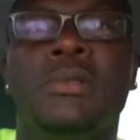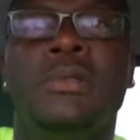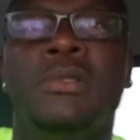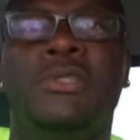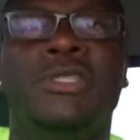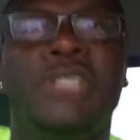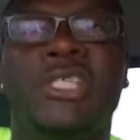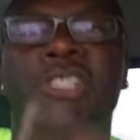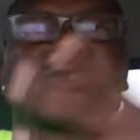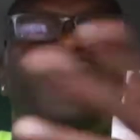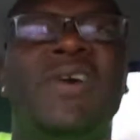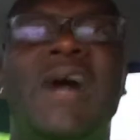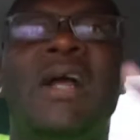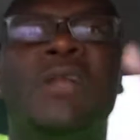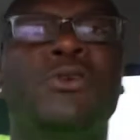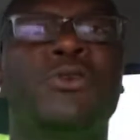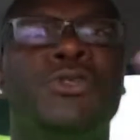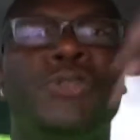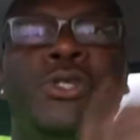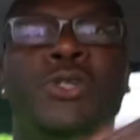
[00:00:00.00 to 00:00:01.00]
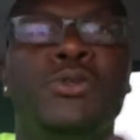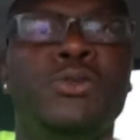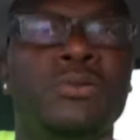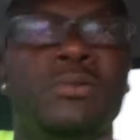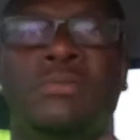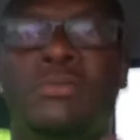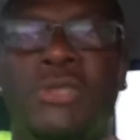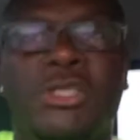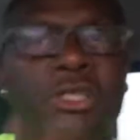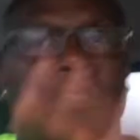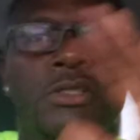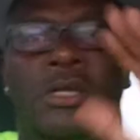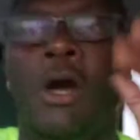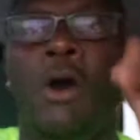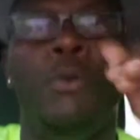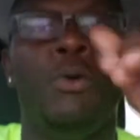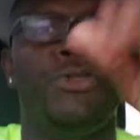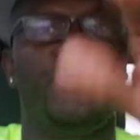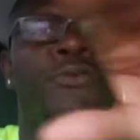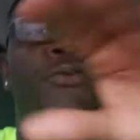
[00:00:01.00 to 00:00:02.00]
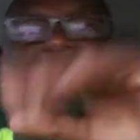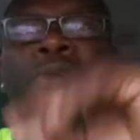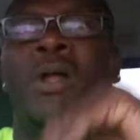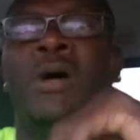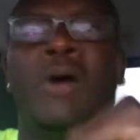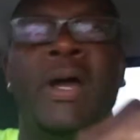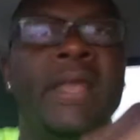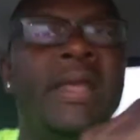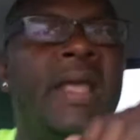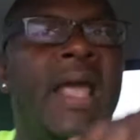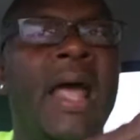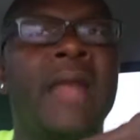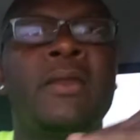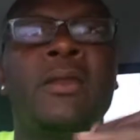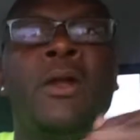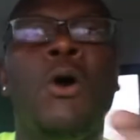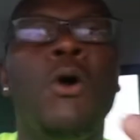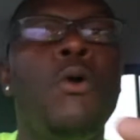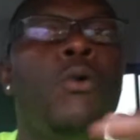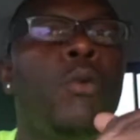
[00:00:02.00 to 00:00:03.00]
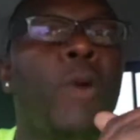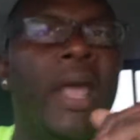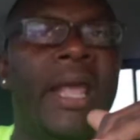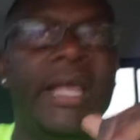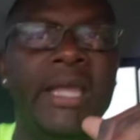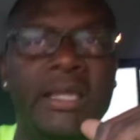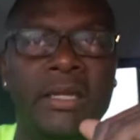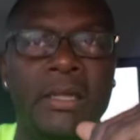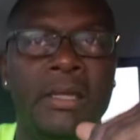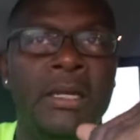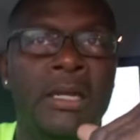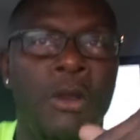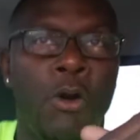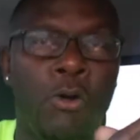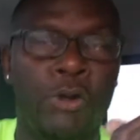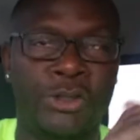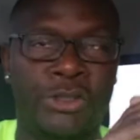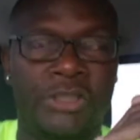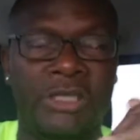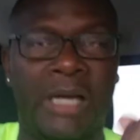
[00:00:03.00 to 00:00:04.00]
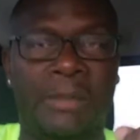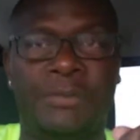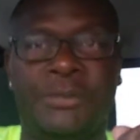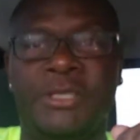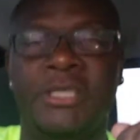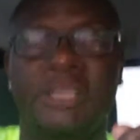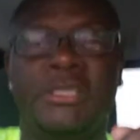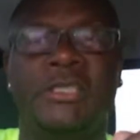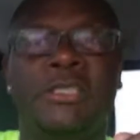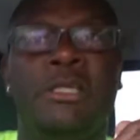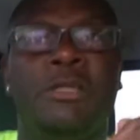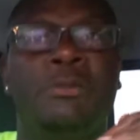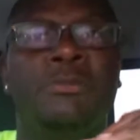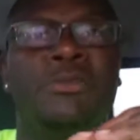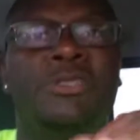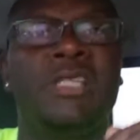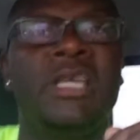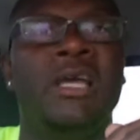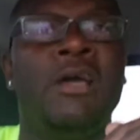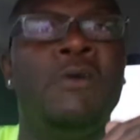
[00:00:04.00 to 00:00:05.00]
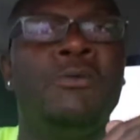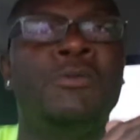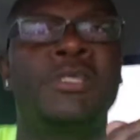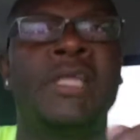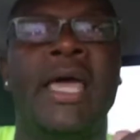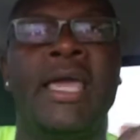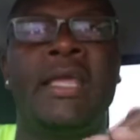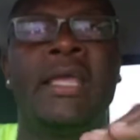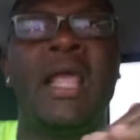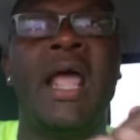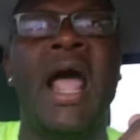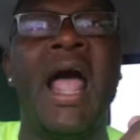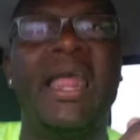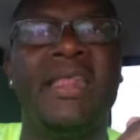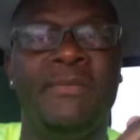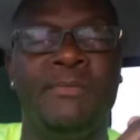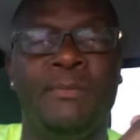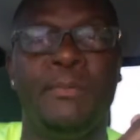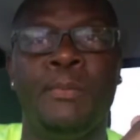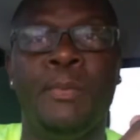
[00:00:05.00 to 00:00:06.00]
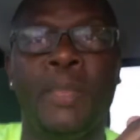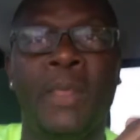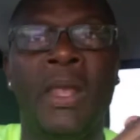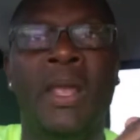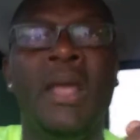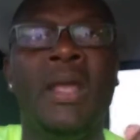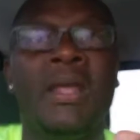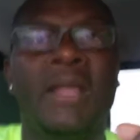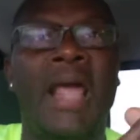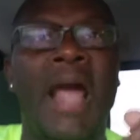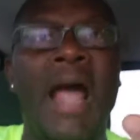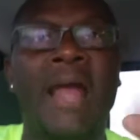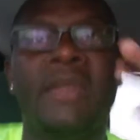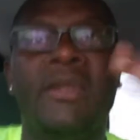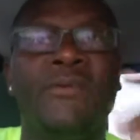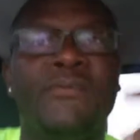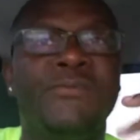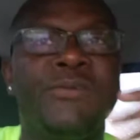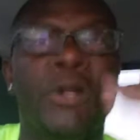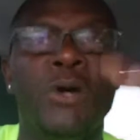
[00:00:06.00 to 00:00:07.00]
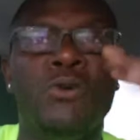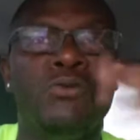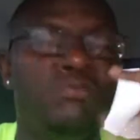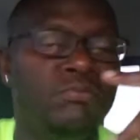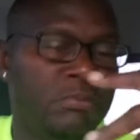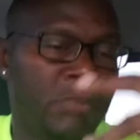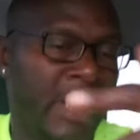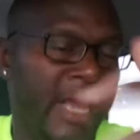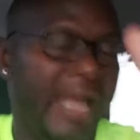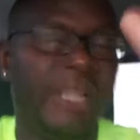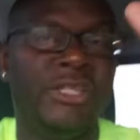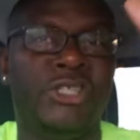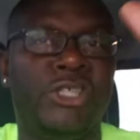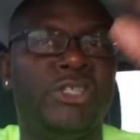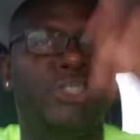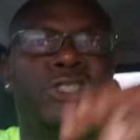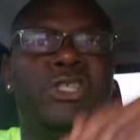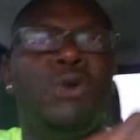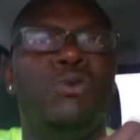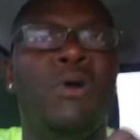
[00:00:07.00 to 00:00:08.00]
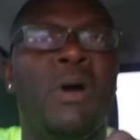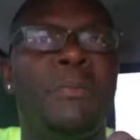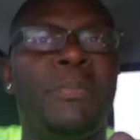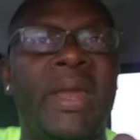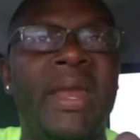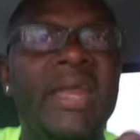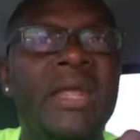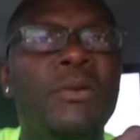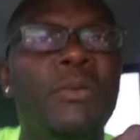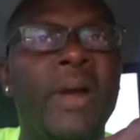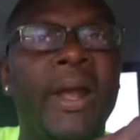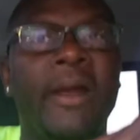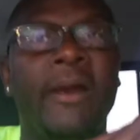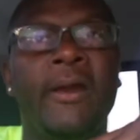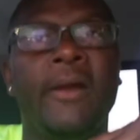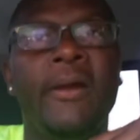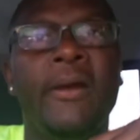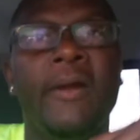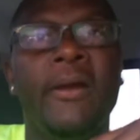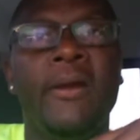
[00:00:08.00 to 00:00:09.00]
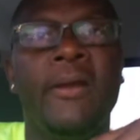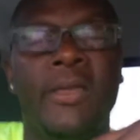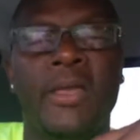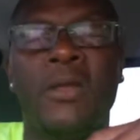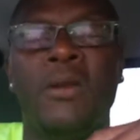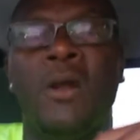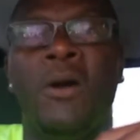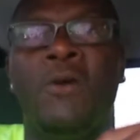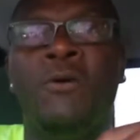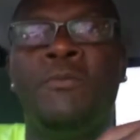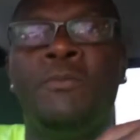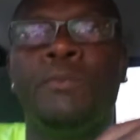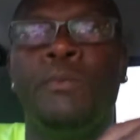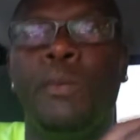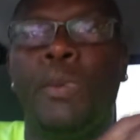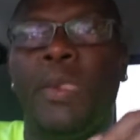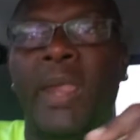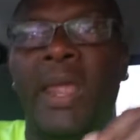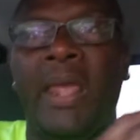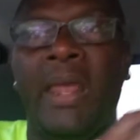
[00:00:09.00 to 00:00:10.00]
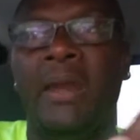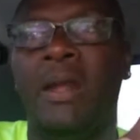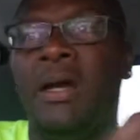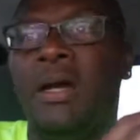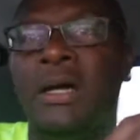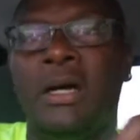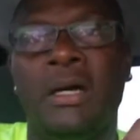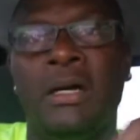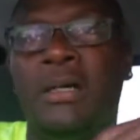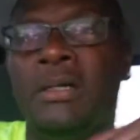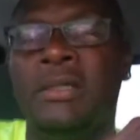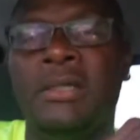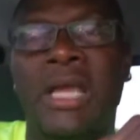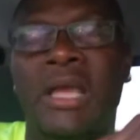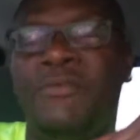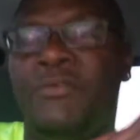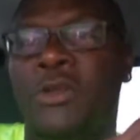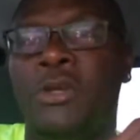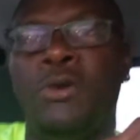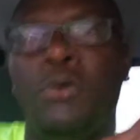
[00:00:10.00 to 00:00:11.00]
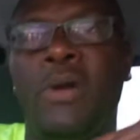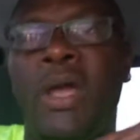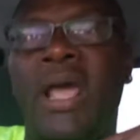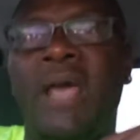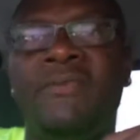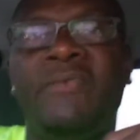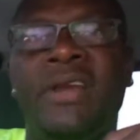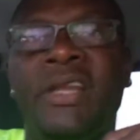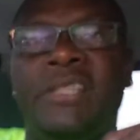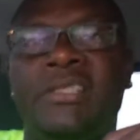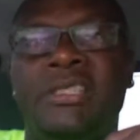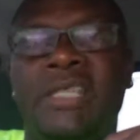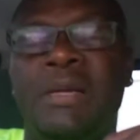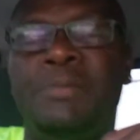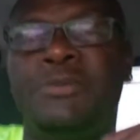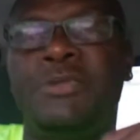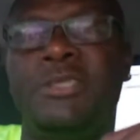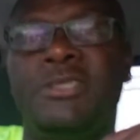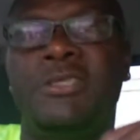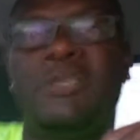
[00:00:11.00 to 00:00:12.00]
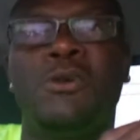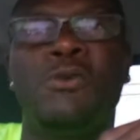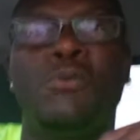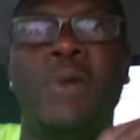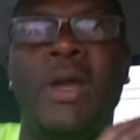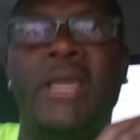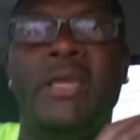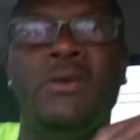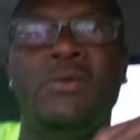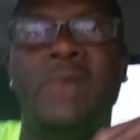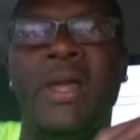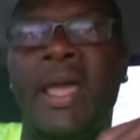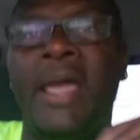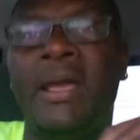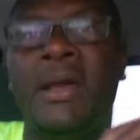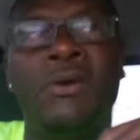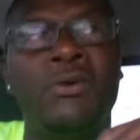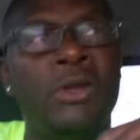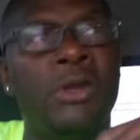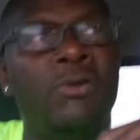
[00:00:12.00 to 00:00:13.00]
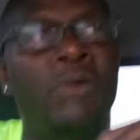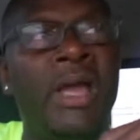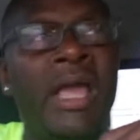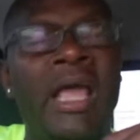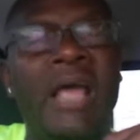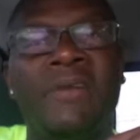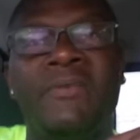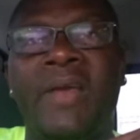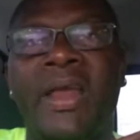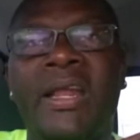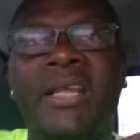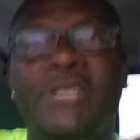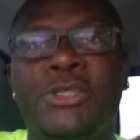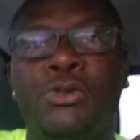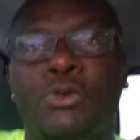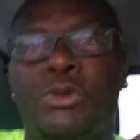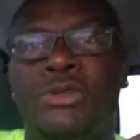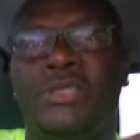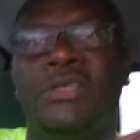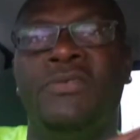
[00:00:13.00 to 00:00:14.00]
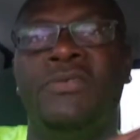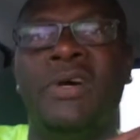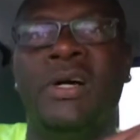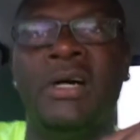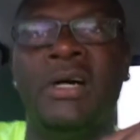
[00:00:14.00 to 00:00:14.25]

just follow suit, just go with the flow. Ain't got no weight or substance to themselves, like cotton afloat and just show up anywhere, and if you don't have any substance to weigh you down, you don't have any sorts of